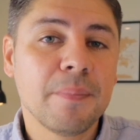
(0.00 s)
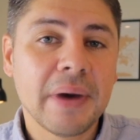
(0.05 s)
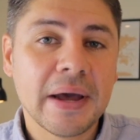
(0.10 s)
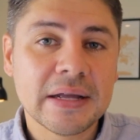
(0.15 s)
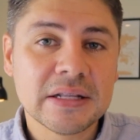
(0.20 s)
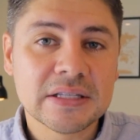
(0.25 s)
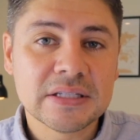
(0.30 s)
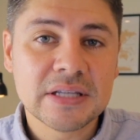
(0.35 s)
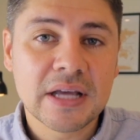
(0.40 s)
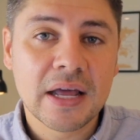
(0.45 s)

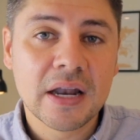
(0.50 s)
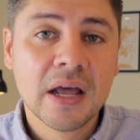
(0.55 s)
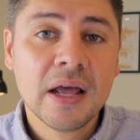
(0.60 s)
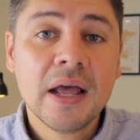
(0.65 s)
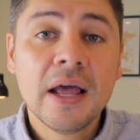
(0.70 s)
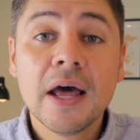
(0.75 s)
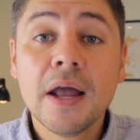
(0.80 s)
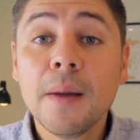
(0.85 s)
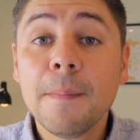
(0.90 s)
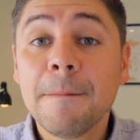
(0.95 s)
mindset,
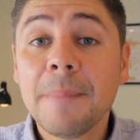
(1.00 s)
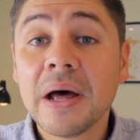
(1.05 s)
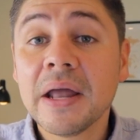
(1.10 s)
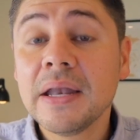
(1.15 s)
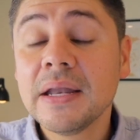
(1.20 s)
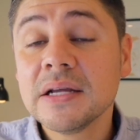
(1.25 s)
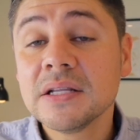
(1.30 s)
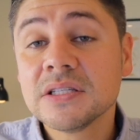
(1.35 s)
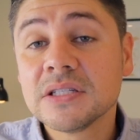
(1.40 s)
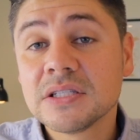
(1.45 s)
an
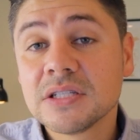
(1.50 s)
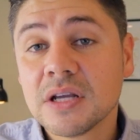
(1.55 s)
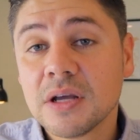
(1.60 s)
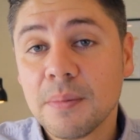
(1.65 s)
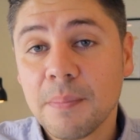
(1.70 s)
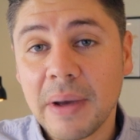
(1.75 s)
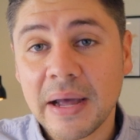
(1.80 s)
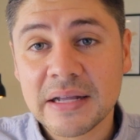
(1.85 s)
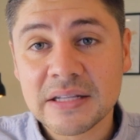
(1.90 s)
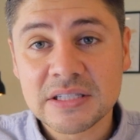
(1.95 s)
abundance
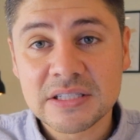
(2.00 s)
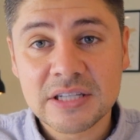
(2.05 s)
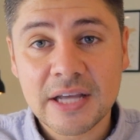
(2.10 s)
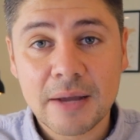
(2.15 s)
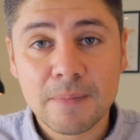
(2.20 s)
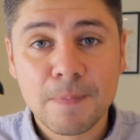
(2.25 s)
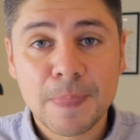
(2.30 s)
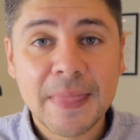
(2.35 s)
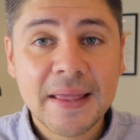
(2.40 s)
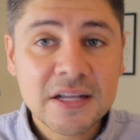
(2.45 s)

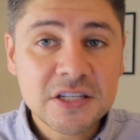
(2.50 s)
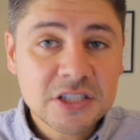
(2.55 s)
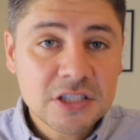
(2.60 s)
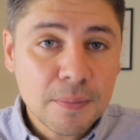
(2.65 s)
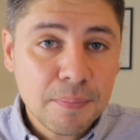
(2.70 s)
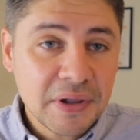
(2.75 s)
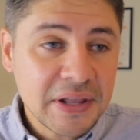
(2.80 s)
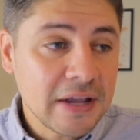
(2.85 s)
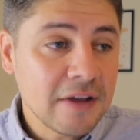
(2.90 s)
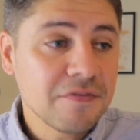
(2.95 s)
mindset. It's the
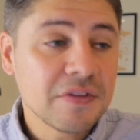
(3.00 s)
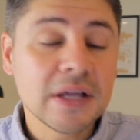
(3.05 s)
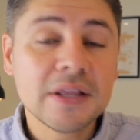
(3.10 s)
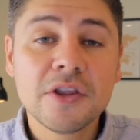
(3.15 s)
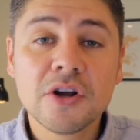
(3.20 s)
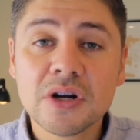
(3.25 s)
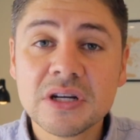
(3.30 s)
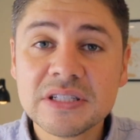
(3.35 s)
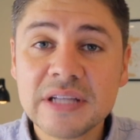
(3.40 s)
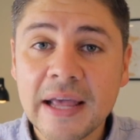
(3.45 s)
belief that
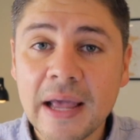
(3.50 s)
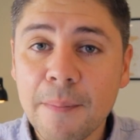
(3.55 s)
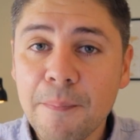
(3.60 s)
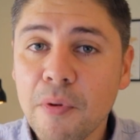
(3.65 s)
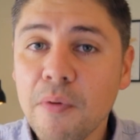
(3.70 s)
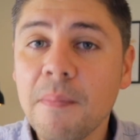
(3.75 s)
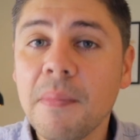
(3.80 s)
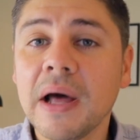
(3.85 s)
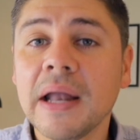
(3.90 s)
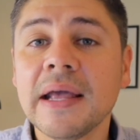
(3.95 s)
there is
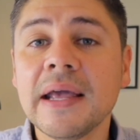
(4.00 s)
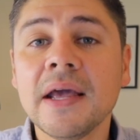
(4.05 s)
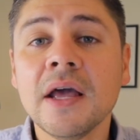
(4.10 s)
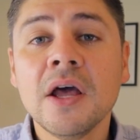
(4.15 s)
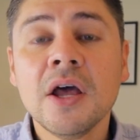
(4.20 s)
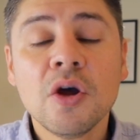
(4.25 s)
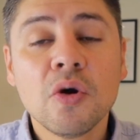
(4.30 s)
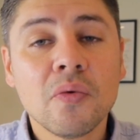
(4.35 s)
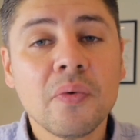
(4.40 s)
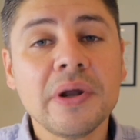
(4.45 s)
ample money,
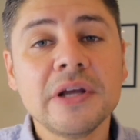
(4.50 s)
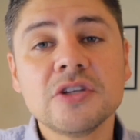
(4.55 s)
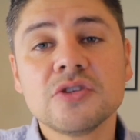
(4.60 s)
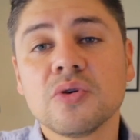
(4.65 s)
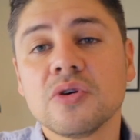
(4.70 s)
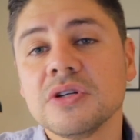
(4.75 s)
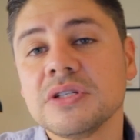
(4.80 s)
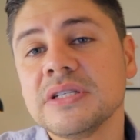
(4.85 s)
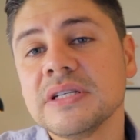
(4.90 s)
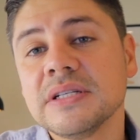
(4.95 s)

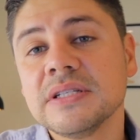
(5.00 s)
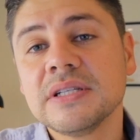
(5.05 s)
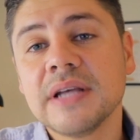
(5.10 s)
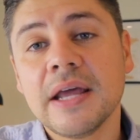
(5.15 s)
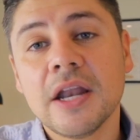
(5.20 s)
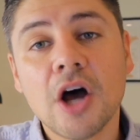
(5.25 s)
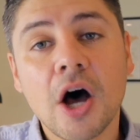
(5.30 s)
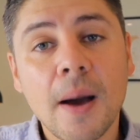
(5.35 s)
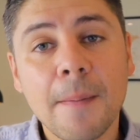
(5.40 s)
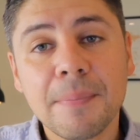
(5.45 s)
resources,
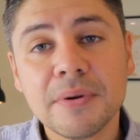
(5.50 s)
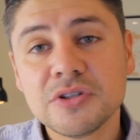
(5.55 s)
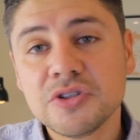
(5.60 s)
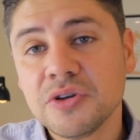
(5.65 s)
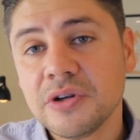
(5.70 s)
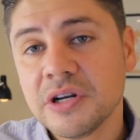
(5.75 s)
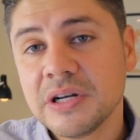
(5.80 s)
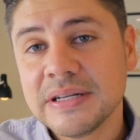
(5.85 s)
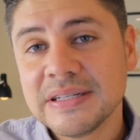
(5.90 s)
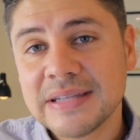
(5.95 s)
and
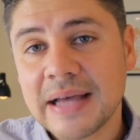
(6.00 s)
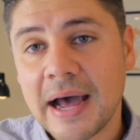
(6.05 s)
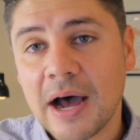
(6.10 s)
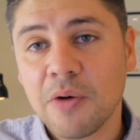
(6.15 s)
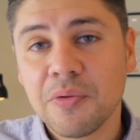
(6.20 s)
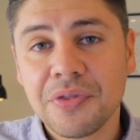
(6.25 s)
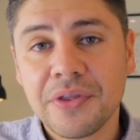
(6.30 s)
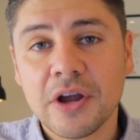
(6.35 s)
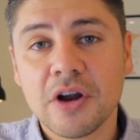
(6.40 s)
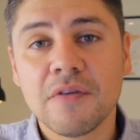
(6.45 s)
opportunities
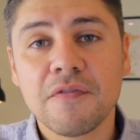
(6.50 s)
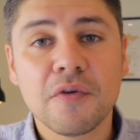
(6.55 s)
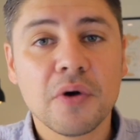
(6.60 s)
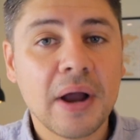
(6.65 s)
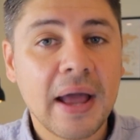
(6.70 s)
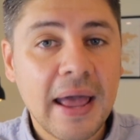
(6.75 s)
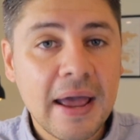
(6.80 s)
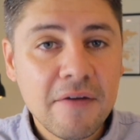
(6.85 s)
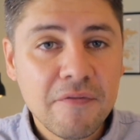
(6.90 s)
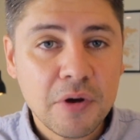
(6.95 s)
out there
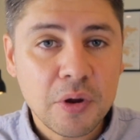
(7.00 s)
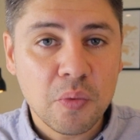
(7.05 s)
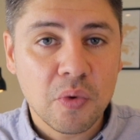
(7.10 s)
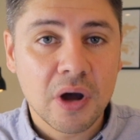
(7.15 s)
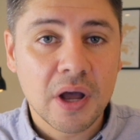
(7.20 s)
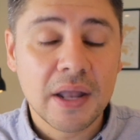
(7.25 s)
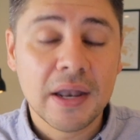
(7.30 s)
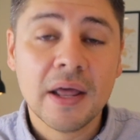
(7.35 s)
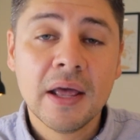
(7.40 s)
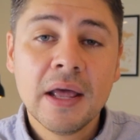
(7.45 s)
for
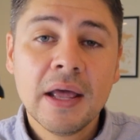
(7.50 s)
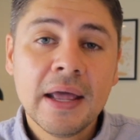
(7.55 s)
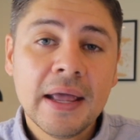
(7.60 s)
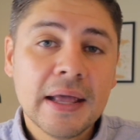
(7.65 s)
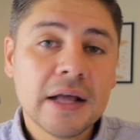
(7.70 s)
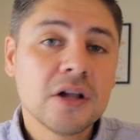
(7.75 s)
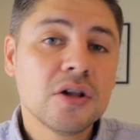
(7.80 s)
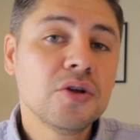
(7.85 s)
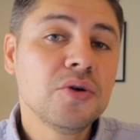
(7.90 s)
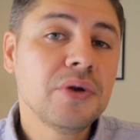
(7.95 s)
everyone,
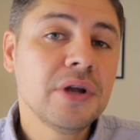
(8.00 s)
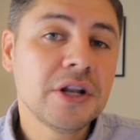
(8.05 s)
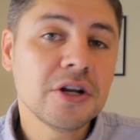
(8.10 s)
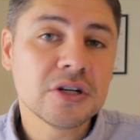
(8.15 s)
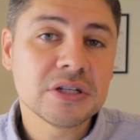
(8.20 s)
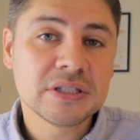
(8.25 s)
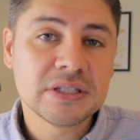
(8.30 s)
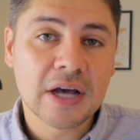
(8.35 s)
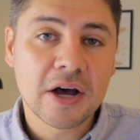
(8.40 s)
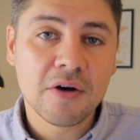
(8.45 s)
including
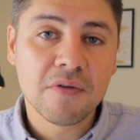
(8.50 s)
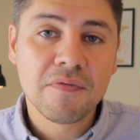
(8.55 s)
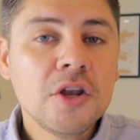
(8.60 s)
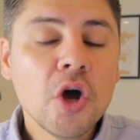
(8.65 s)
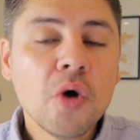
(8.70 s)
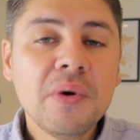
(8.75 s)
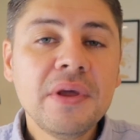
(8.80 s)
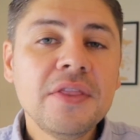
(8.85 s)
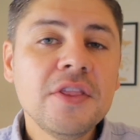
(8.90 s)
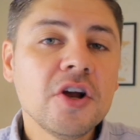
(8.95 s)
yourself.
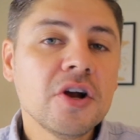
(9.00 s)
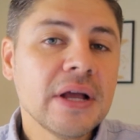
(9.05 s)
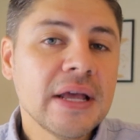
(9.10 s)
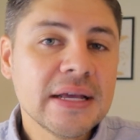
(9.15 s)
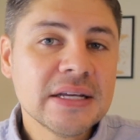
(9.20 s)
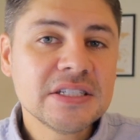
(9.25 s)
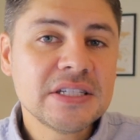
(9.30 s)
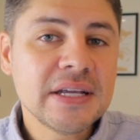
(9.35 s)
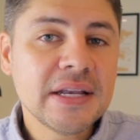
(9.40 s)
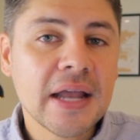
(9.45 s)
Knowing there
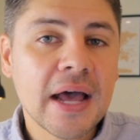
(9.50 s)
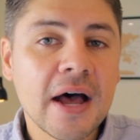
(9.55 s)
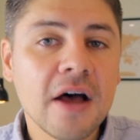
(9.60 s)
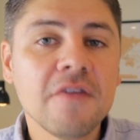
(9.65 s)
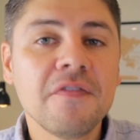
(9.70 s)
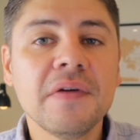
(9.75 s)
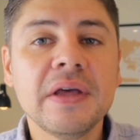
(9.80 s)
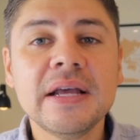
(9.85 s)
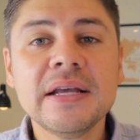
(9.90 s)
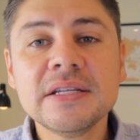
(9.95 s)
is
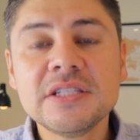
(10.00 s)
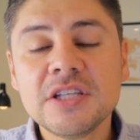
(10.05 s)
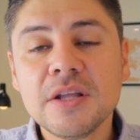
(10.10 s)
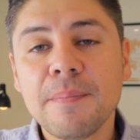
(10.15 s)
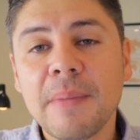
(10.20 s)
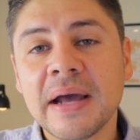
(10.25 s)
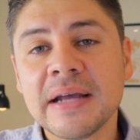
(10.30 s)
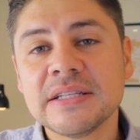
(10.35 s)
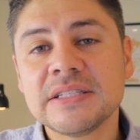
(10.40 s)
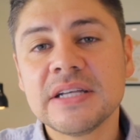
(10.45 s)
enough is the
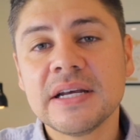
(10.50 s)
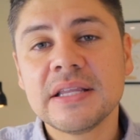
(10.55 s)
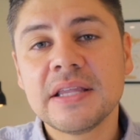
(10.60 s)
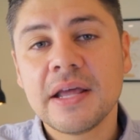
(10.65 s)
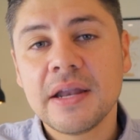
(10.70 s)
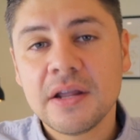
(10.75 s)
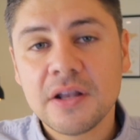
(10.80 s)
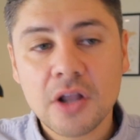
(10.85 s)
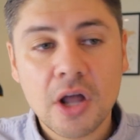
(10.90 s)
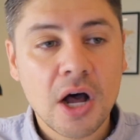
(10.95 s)
mindset
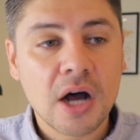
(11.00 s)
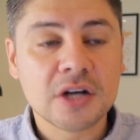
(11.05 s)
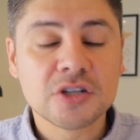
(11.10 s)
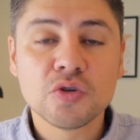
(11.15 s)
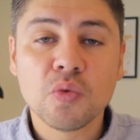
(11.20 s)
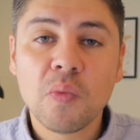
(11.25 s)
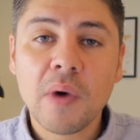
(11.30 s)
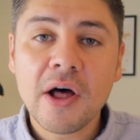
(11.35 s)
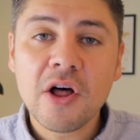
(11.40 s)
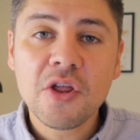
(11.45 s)
that unlocks
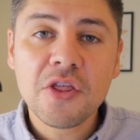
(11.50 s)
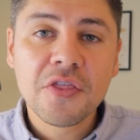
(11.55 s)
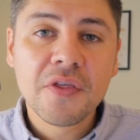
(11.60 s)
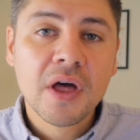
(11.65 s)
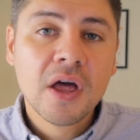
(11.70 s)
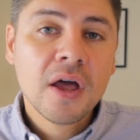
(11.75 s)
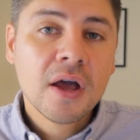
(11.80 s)
wealth,